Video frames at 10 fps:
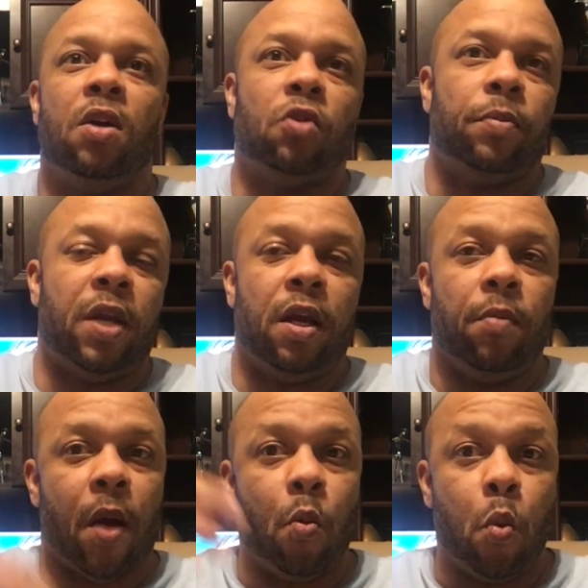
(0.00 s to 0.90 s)
So I'm
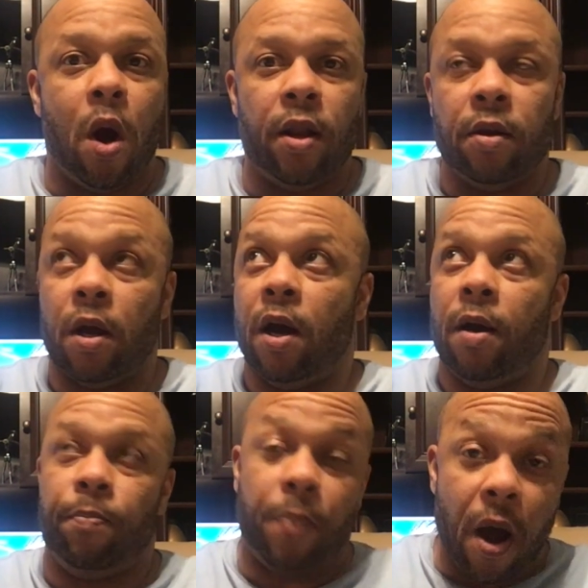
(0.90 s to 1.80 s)
taking my one
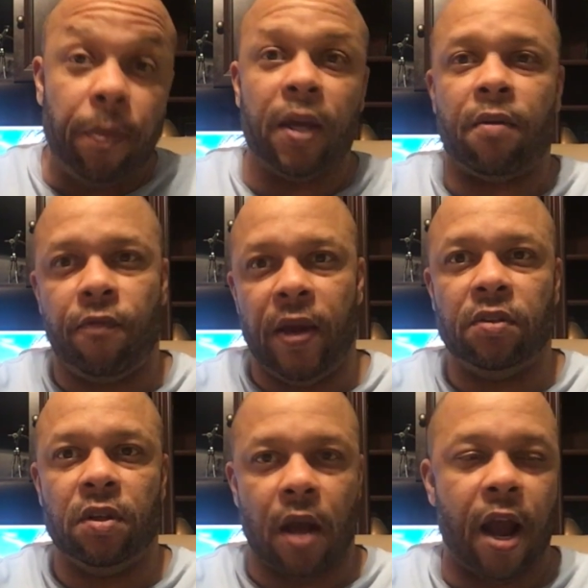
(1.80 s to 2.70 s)

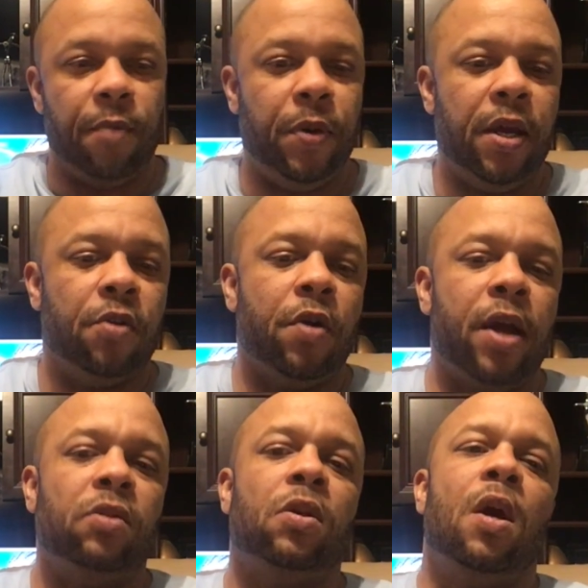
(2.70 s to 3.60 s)
public-facing IP
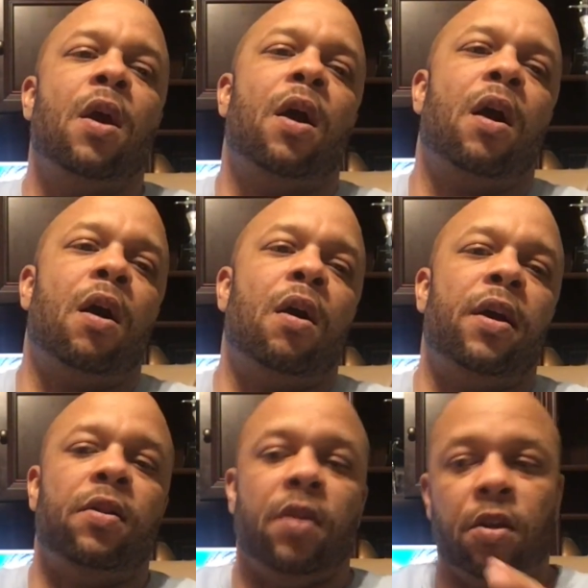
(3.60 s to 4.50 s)
address
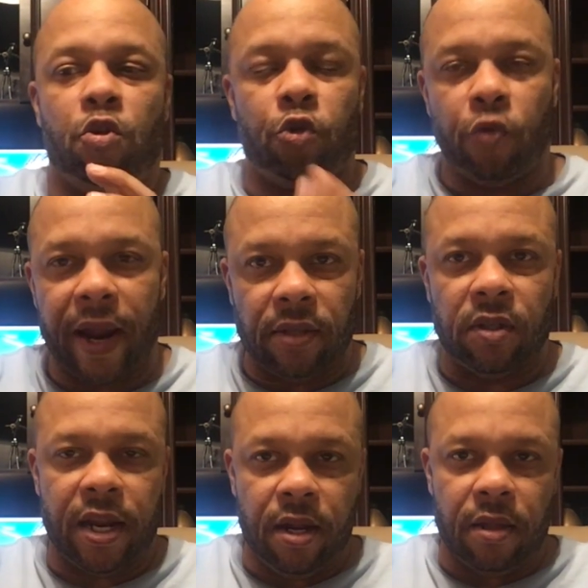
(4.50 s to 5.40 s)
and then
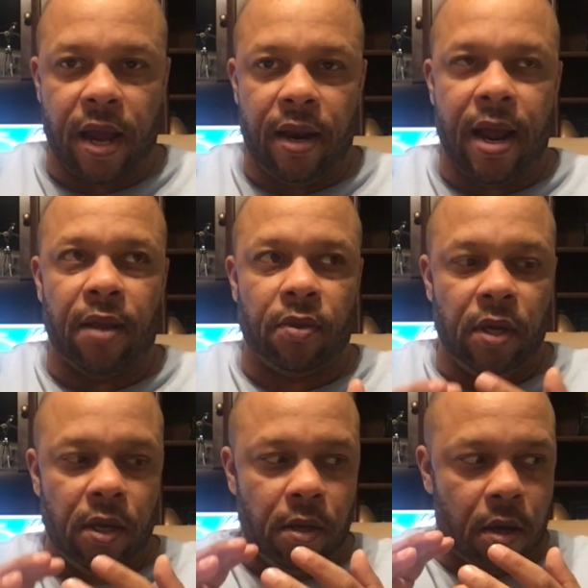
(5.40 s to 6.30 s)
translating that at
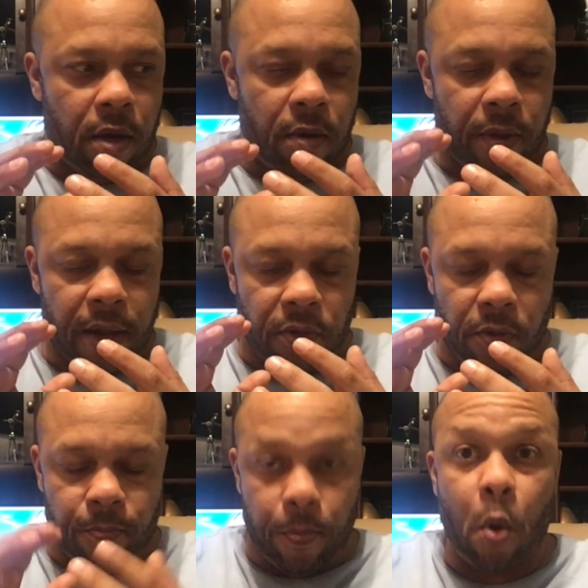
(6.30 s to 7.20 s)

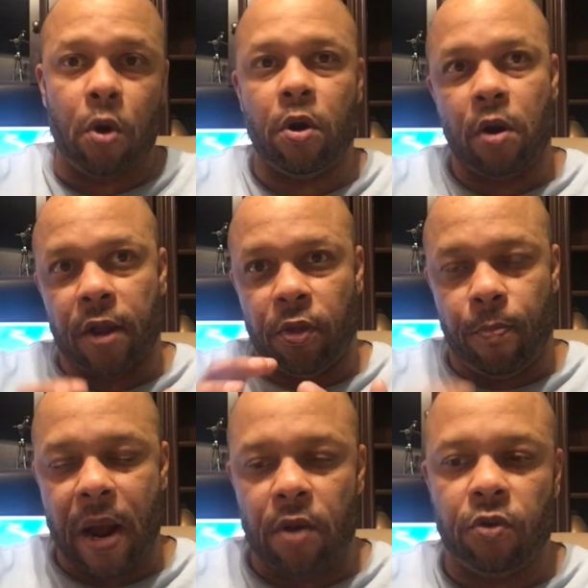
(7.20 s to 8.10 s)
the border, at the
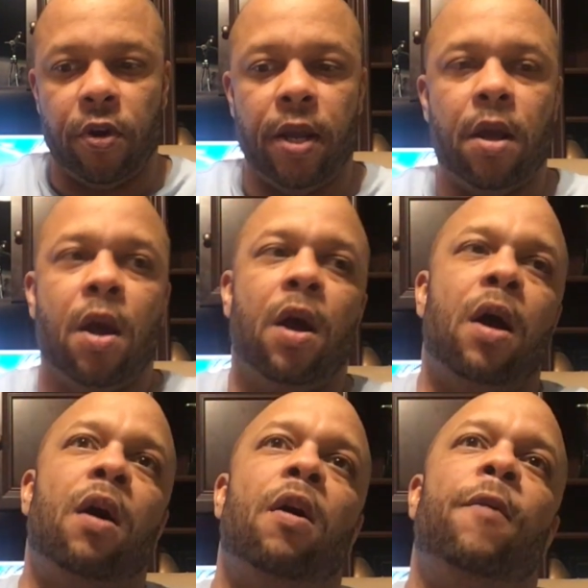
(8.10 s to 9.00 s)
boundary,
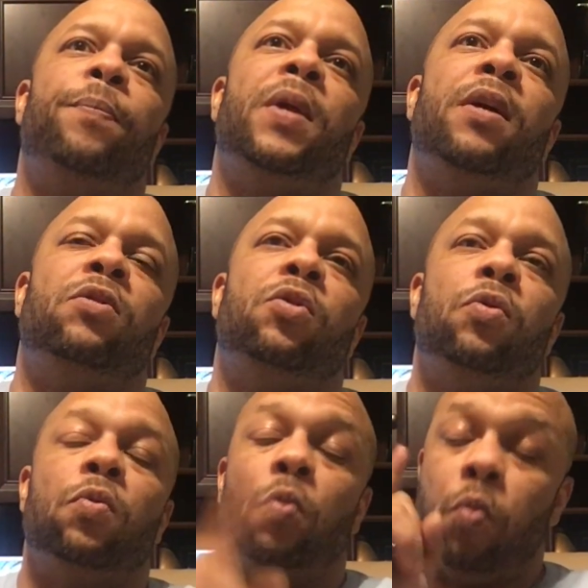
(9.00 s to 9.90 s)

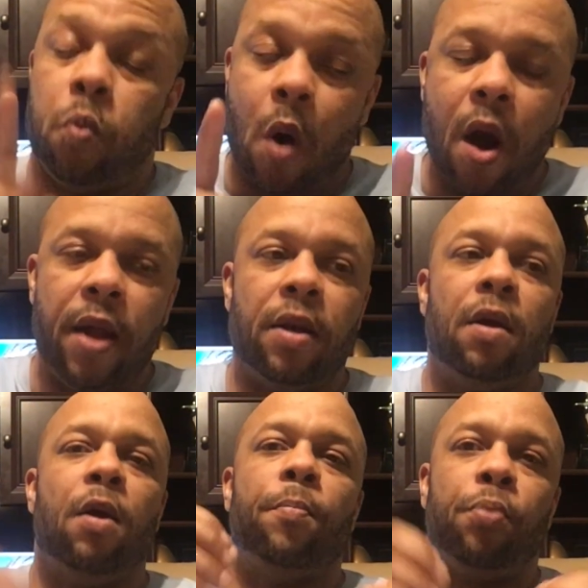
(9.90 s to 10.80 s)
into
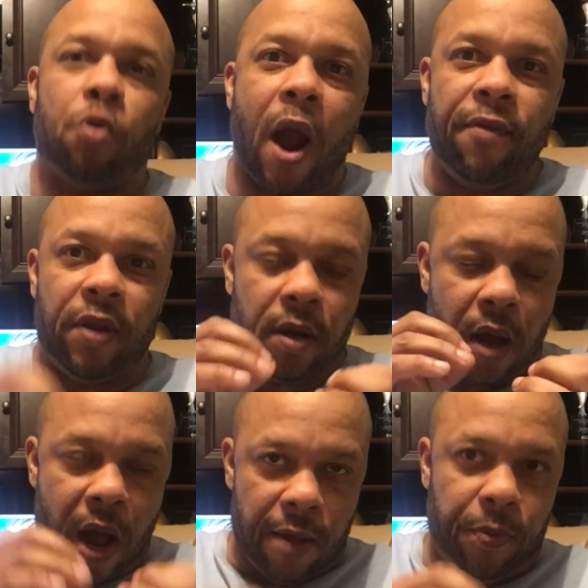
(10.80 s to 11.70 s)
one private
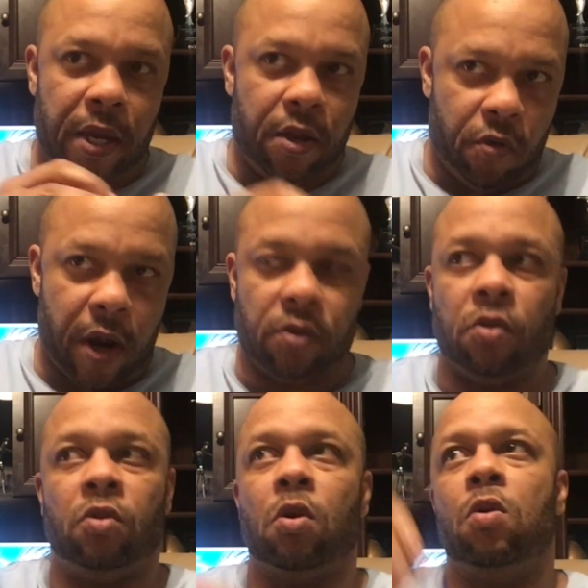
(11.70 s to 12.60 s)
IP address.
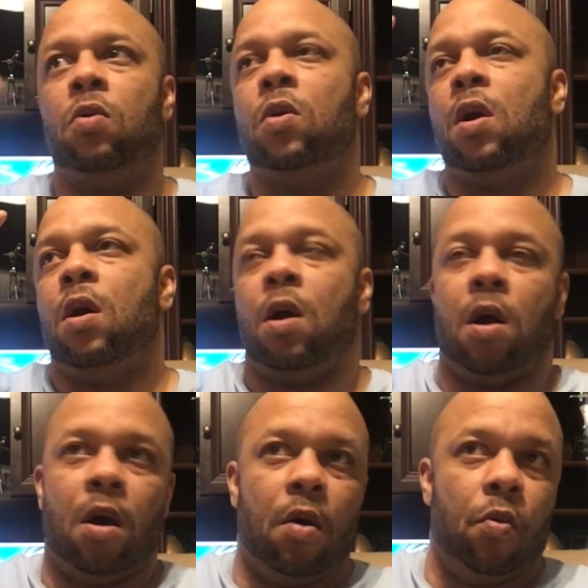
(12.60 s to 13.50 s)
So
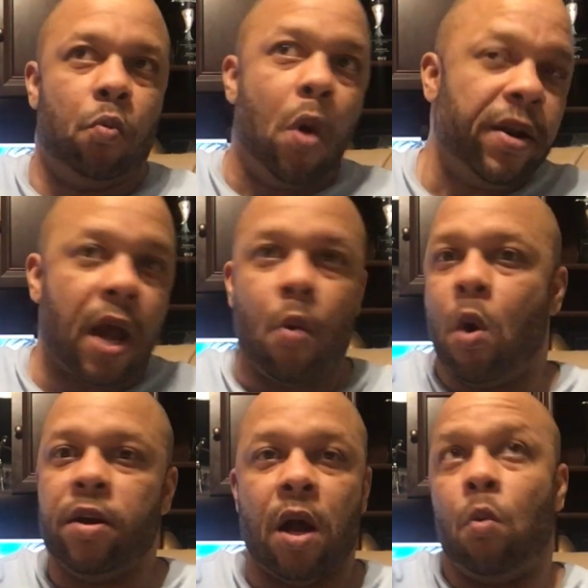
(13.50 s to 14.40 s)

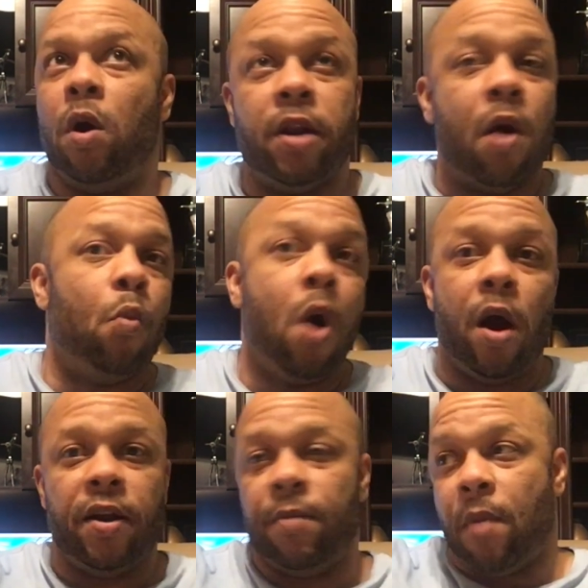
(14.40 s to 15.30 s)

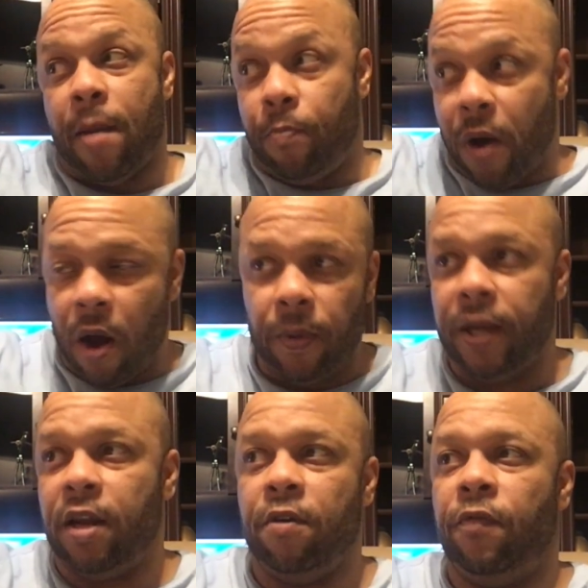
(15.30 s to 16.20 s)
1.1.1.1 in my
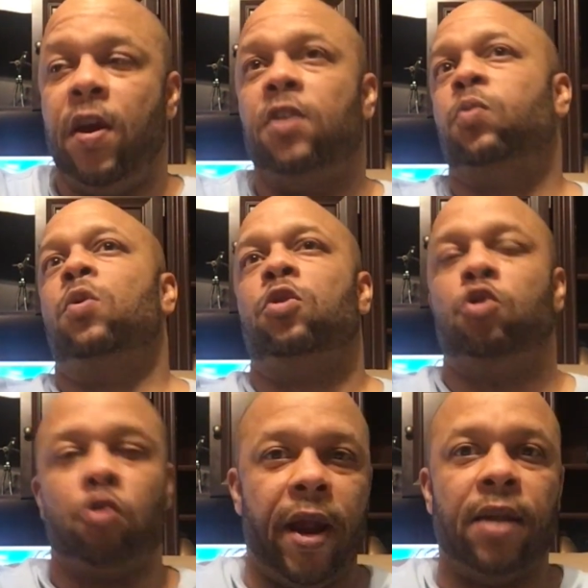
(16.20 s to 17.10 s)
public interface will
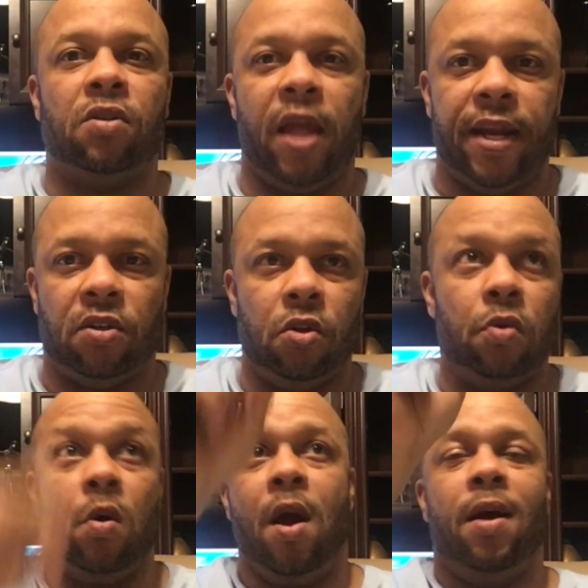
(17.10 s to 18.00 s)
translate
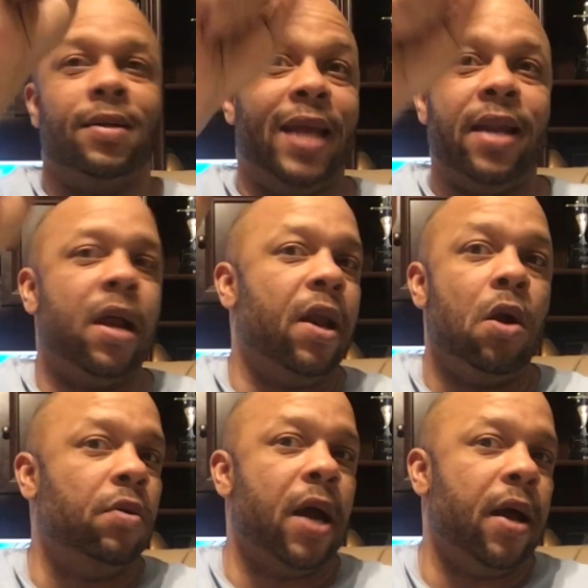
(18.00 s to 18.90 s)
to
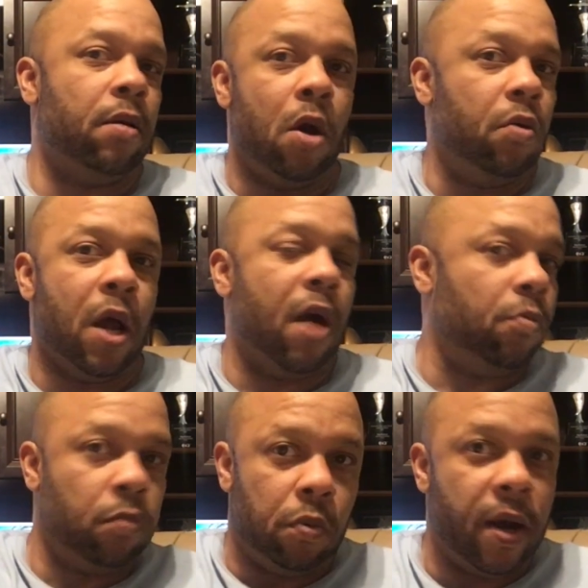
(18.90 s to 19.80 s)
10.0.0.
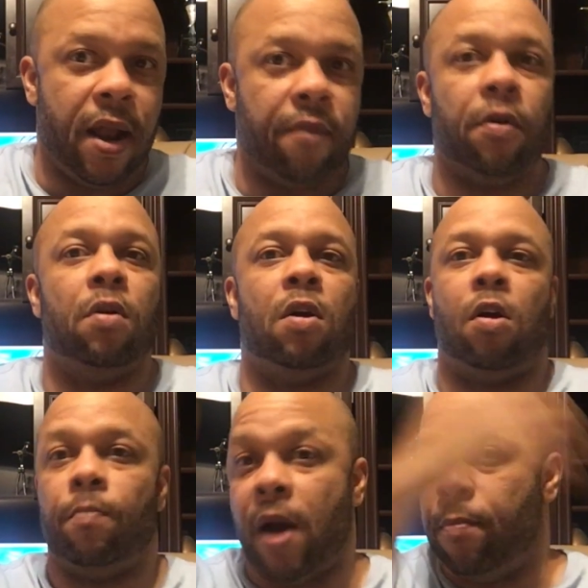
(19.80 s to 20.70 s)
Whatever
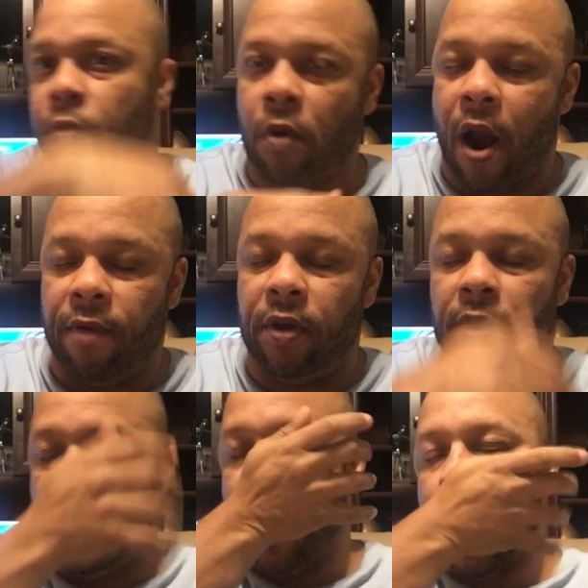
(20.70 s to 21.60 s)
on my private
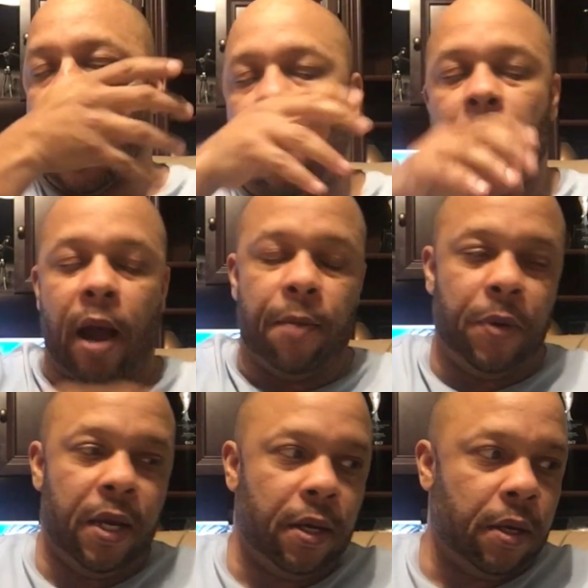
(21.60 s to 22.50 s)

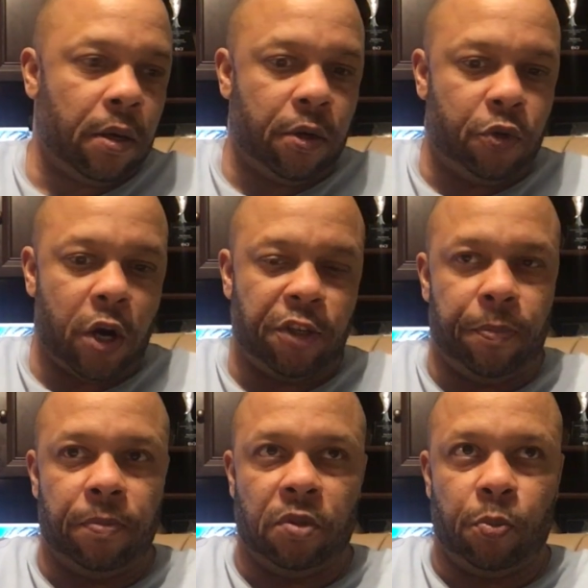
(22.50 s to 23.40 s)
IP address
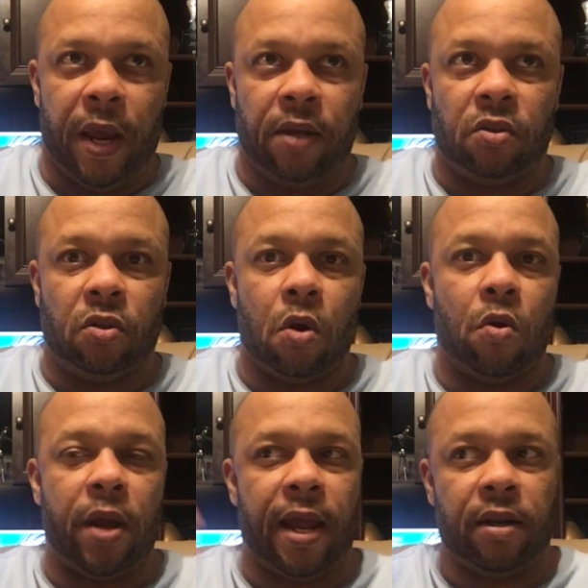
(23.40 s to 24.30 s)
space.
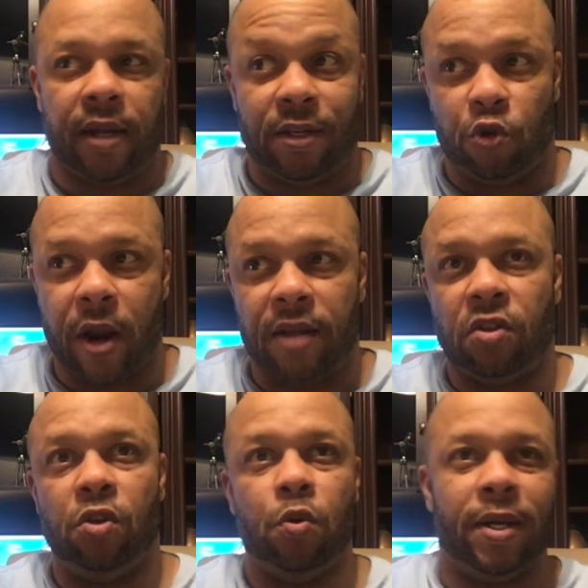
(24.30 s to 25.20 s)
So an
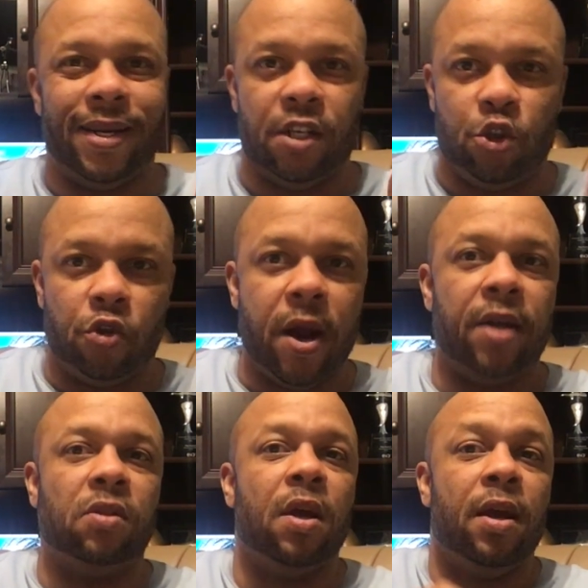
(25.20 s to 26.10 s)
address to an
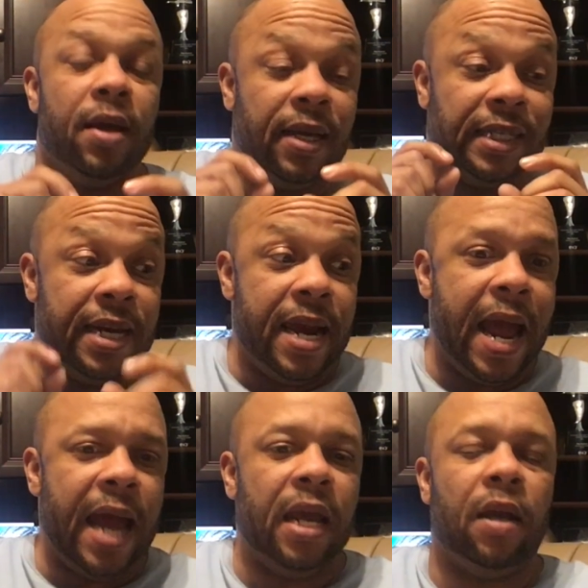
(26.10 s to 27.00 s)
address is
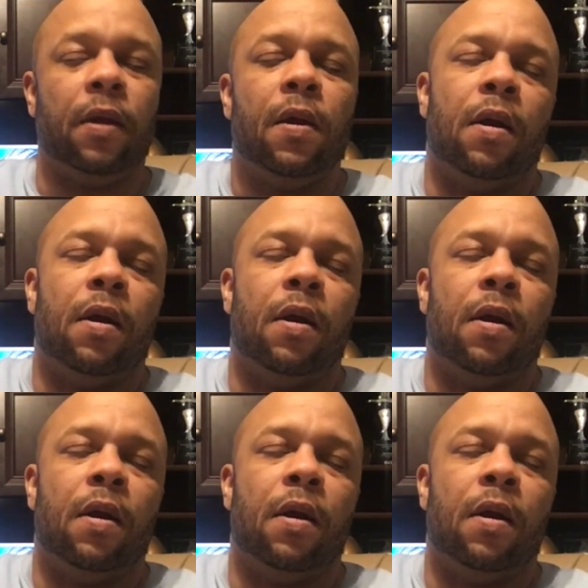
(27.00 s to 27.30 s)
natting,